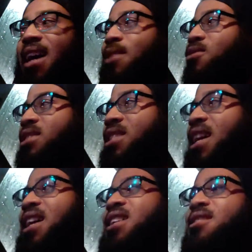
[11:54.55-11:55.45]
was
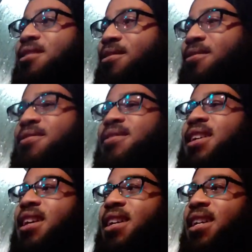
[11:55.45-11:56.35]
kind of
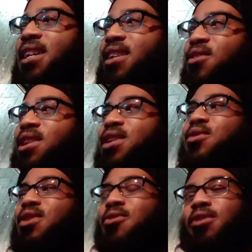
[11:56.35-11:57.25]
quote
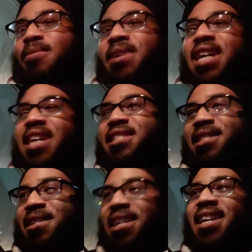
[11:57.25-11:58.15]
unquote
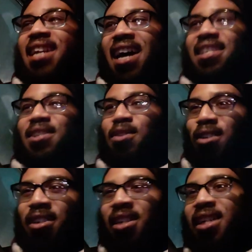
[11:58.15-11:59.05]
womanizer in high
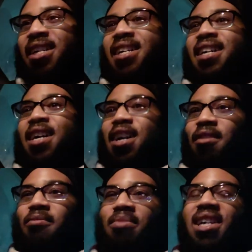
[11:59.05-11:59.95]
school,
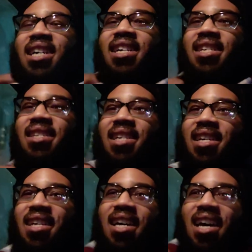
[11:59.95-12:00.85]
but
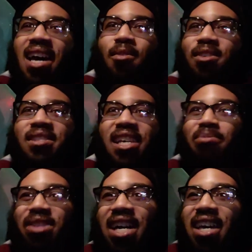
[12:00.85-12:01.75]
I won't say
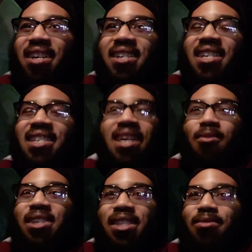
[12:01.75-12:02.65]
player because I
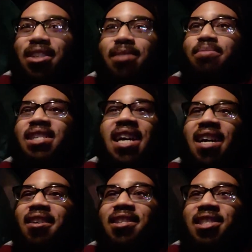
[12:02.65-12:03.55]
wasn't really playing
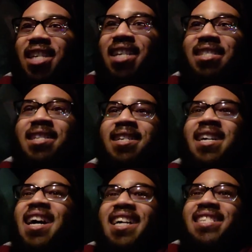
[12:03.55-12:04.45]
or a juggler.
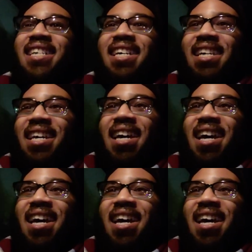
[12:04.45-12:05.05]
It's like